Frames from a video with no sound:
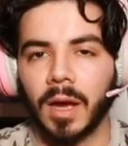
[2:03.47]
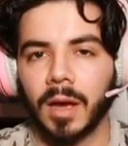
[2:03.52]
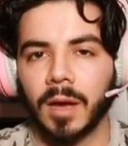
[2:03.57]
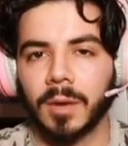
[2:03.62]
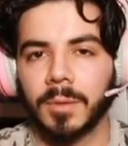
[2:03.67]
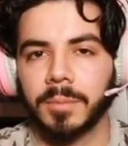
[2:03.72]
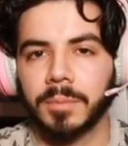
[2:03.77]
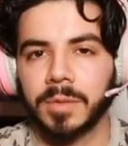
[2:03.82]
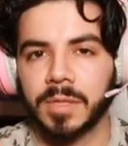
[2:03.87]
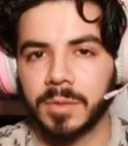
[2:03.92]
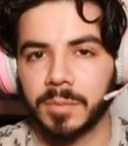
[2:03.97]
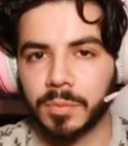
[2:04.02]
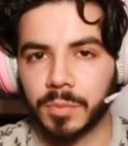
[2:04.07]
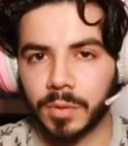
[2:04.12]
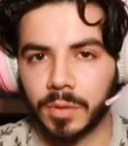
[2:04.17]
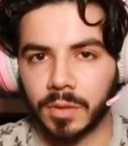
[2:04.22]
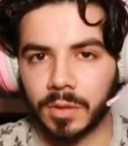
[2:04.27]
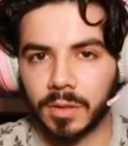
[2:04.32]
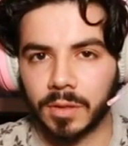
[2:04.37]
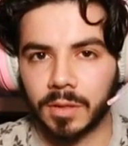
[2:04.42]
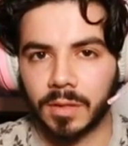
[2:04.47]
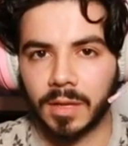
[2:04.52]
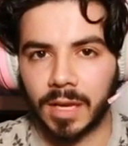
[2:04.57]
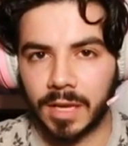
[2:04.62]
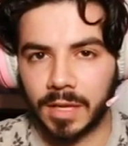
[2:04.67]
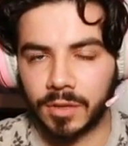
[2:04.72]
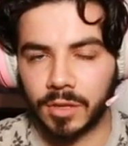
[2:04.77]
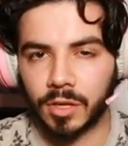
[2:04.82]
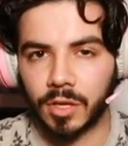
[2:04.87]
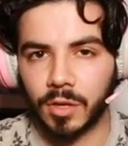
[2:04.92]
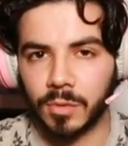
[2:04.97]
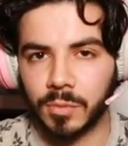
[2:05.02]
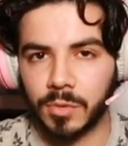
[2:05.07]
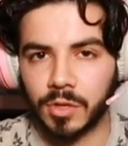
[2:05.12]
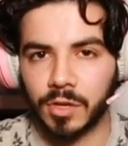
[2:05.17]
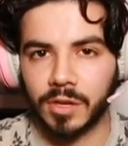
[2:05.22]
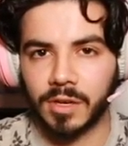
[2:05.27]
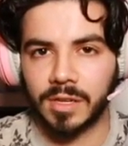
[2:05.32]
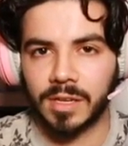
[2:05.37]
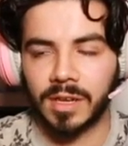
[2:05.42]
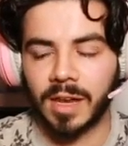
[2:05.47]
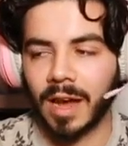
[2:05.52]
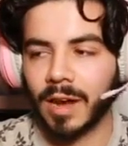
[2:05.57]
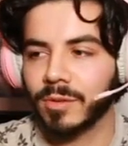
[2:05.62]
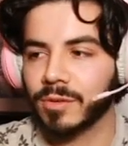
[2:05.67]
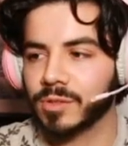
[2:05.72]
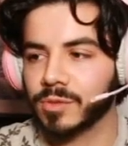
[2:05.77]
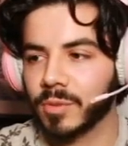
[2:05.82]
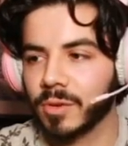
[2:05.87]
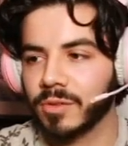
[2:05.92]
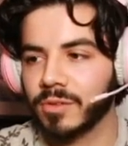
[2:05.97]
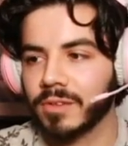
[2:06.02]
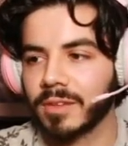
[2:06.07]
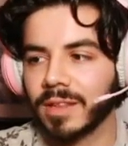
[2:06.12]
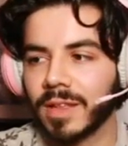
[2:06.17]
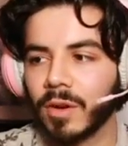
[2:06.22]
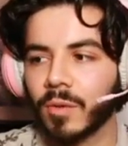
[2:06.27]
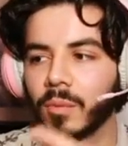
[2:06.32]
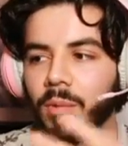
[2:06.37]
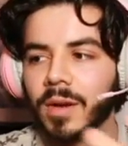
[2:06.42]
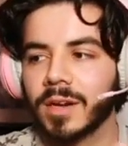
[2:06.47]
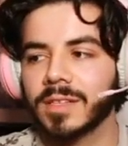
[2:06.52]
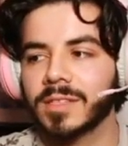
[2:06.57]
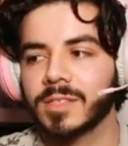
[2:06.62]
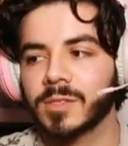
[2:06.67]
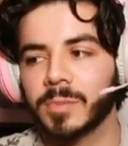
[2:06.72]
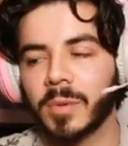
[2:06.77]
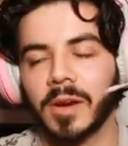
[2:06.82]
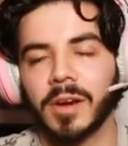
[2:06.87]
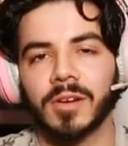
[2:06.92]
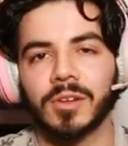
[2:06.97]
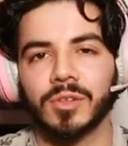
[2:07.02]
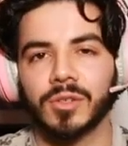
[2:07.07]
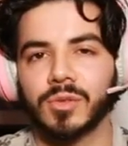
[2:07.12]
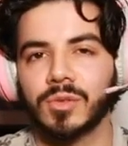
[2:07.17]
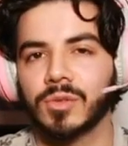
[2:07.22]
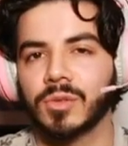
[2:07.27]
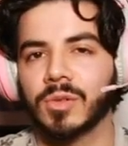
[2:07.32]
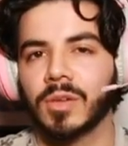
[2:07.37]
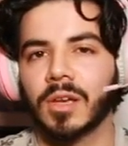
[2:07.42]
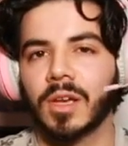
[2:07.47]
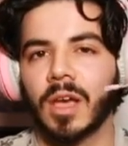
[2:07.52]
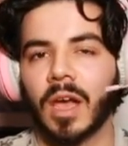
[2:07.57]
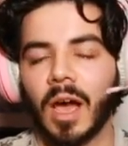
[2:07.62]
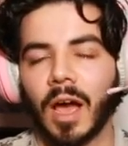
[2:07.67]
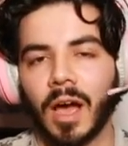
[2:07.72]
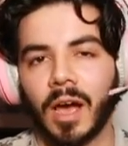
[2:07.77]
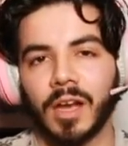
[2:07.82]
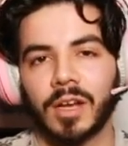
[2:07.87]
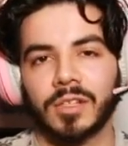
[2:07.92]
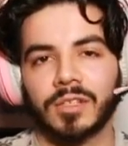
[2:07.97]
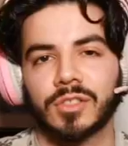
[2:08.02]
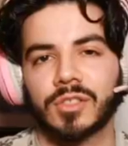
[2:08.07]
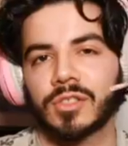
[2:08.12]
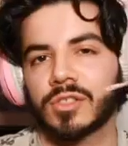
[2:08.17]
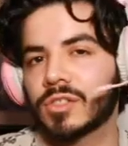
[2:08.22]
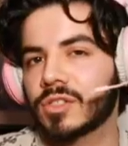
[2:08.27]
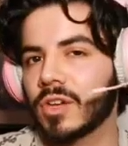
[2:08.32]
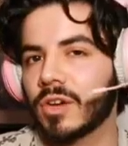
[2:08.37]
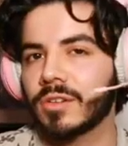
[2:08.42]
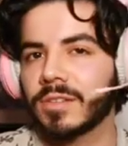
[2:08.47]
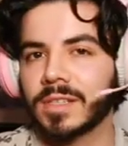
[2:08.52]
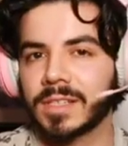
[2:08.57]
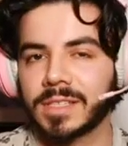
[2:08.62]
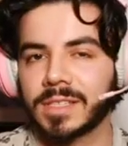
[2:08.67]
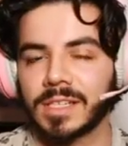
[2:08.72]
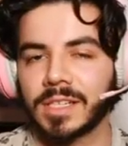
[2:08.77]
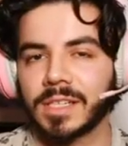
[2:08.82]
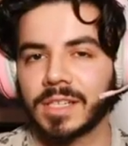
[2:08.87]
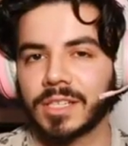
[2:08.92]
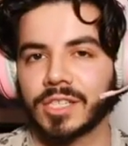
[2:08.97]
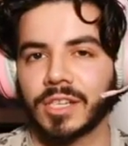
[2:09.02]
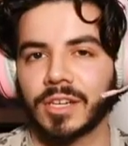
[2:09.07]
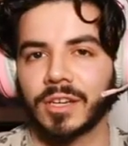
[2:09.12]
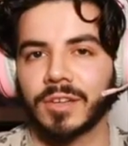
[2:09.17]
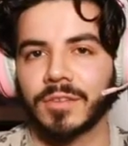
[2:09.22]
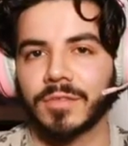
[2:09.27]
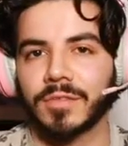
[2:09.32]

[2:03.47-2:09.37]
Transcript: people in the community. I was wondering, like, what inspired you to start this initiative?